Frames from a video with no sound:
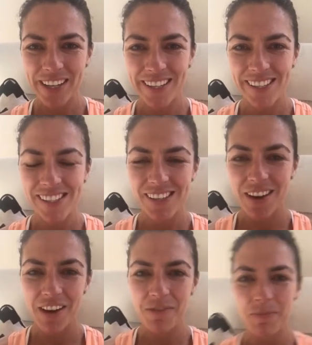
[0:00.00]
weeks,
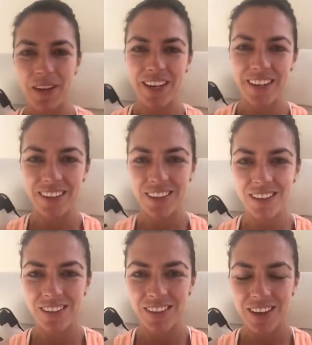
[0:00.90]
I've been
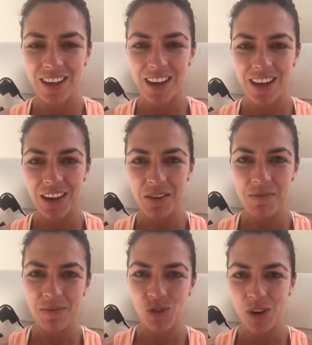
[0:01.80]
um,
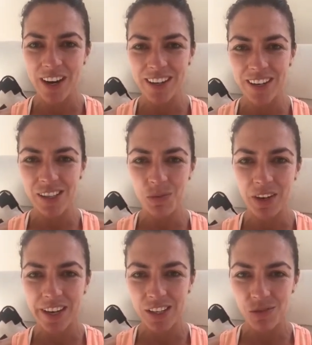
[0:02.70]
trying Nicki's
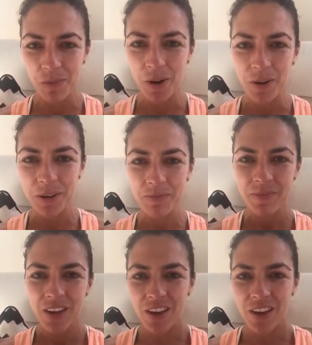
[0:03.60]
workouts from home.